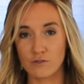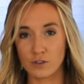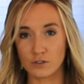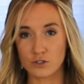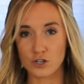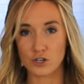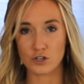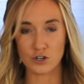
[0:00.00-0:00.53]

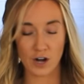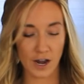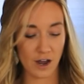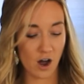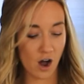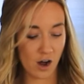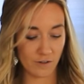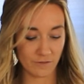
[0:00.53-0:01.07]
filter
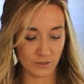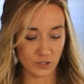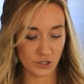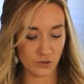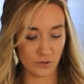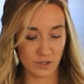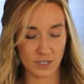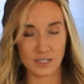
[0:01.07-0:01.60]
tray off
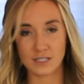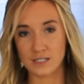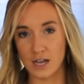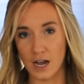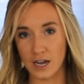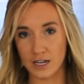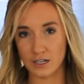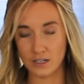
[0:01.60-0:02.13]
to the
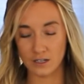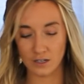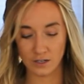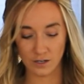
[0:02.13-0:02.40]
side.